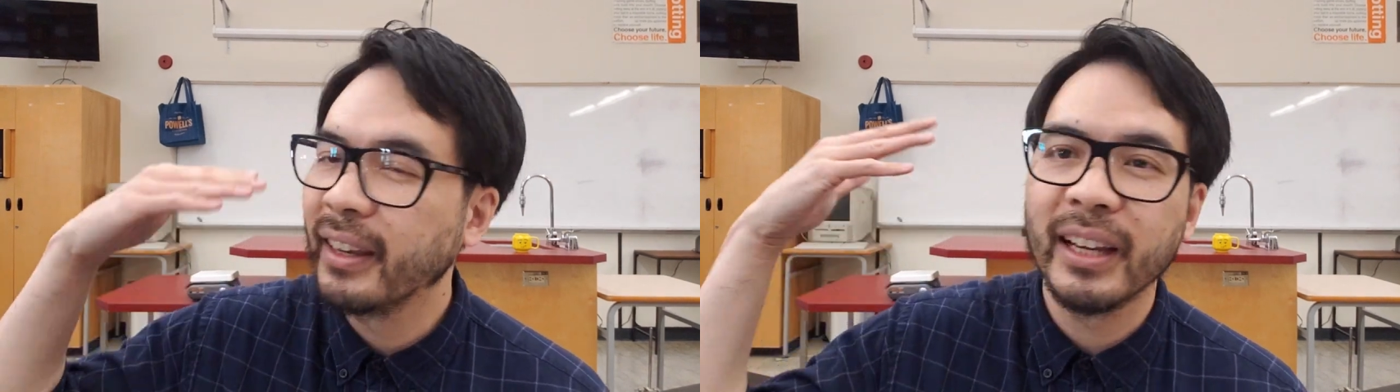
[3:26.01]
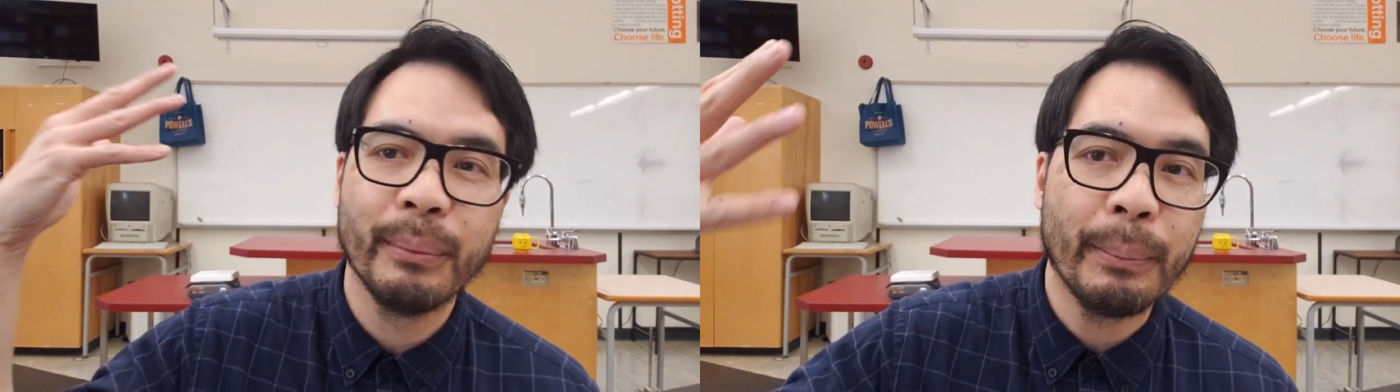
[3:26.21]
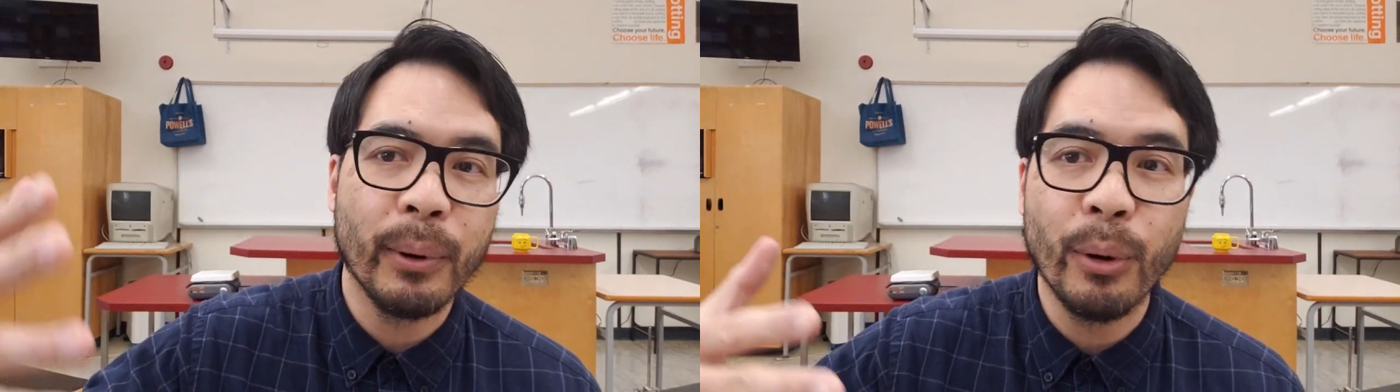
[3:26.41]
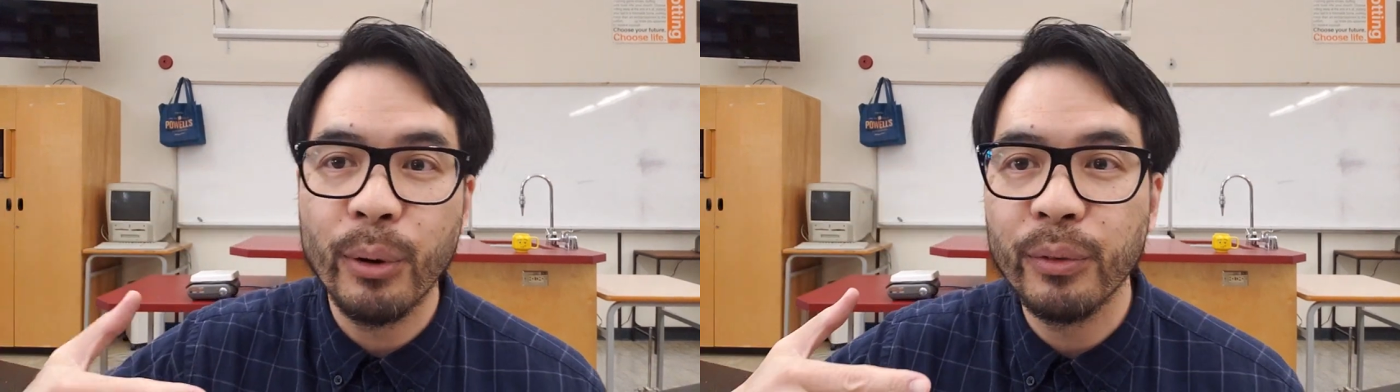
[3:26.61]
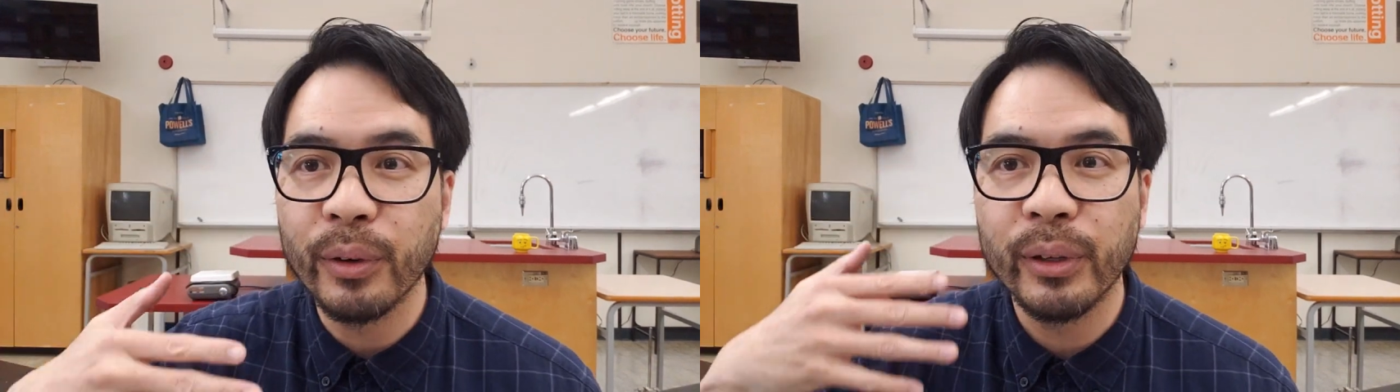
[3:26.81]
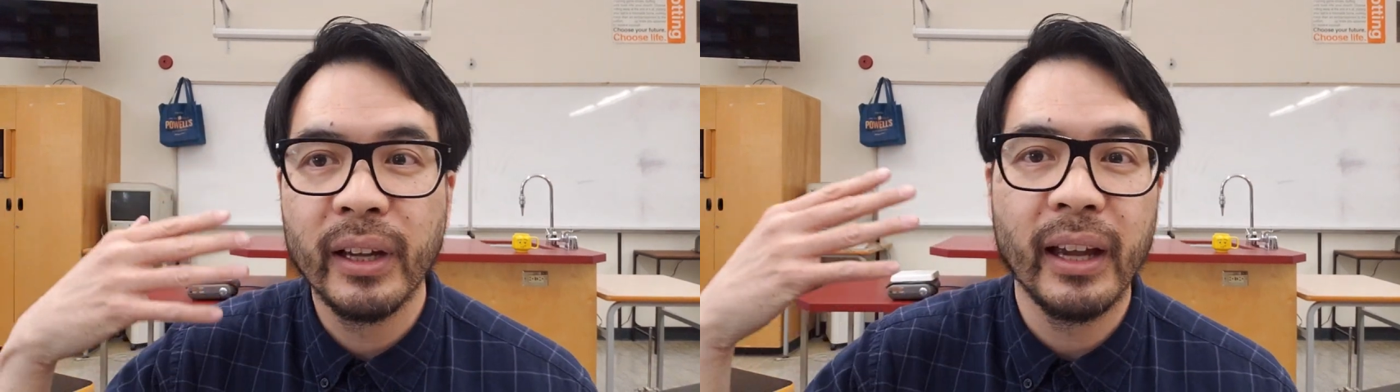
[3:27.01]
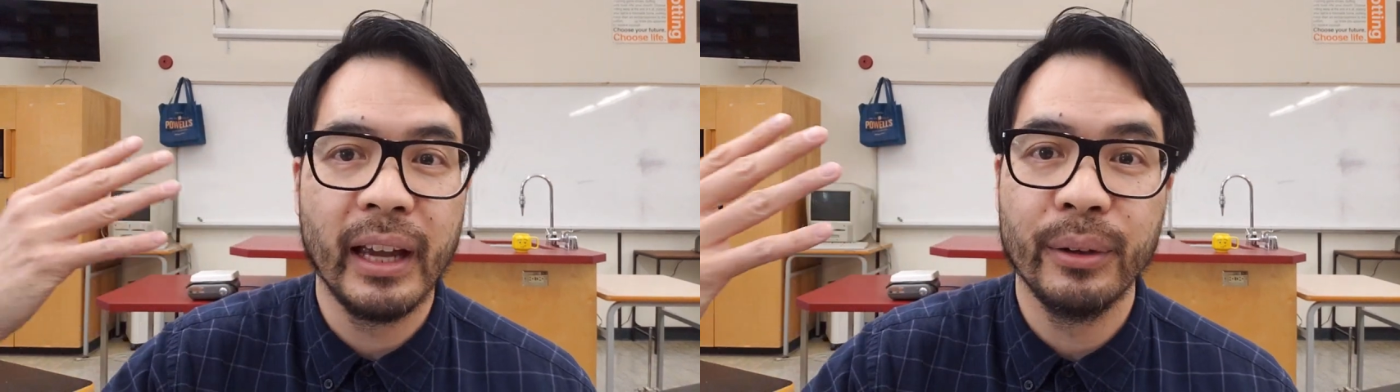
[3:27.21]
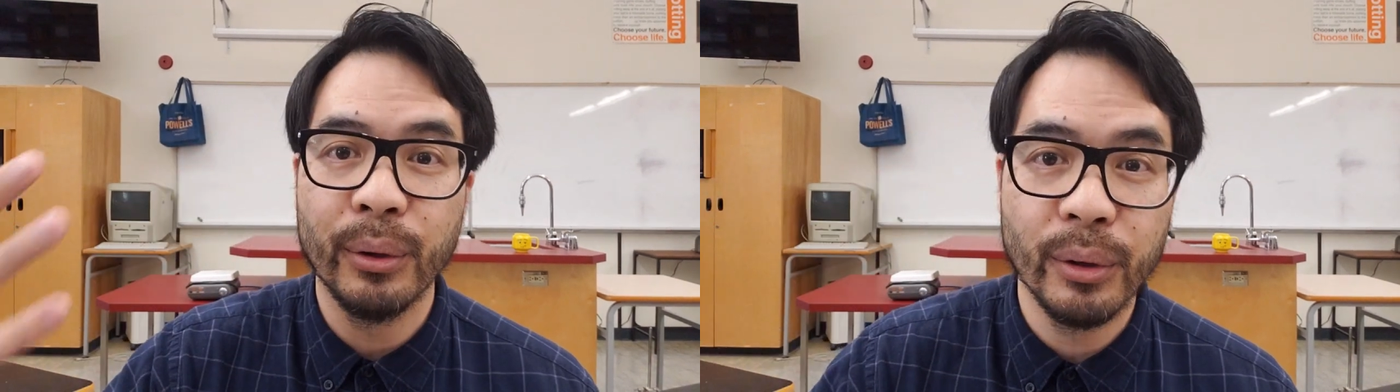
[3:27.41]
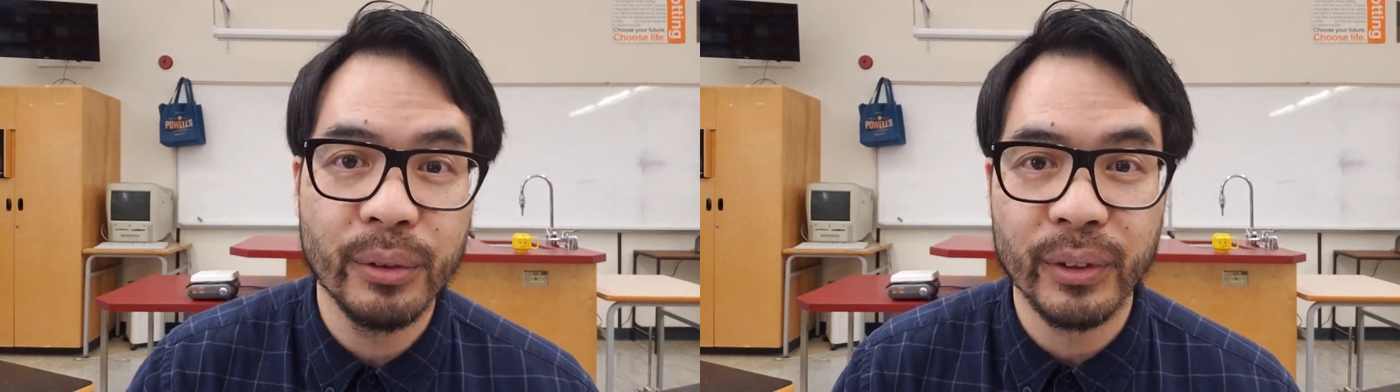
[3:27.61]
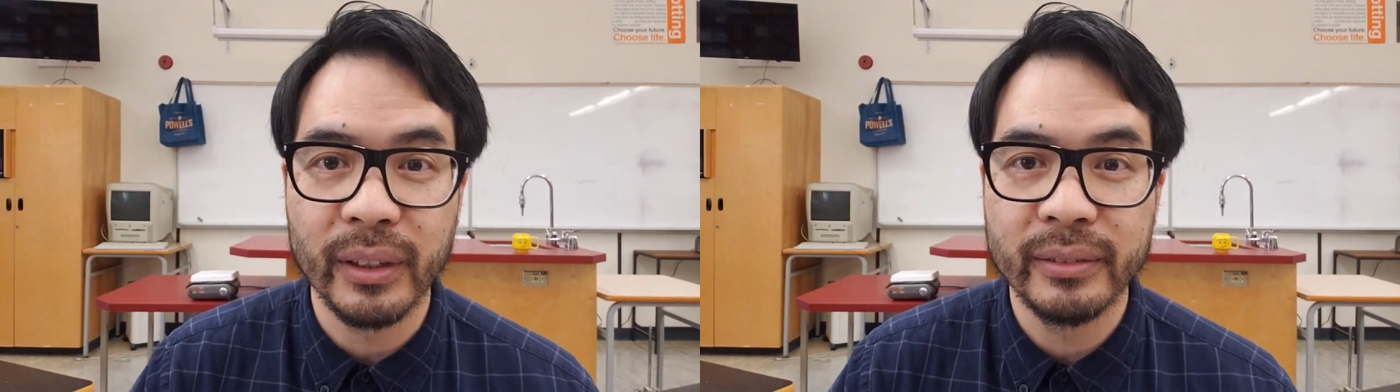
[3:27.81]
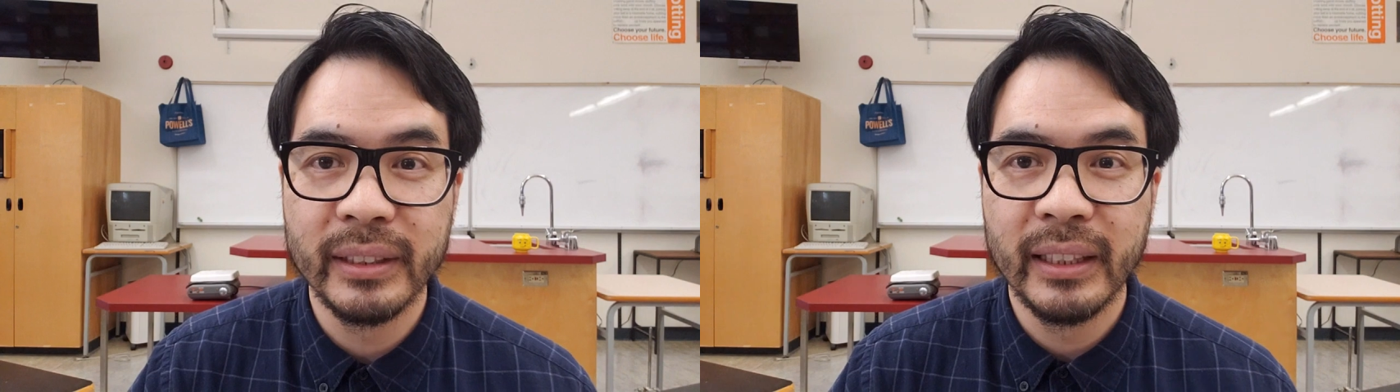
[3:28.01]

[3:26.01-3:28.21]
come up over and over.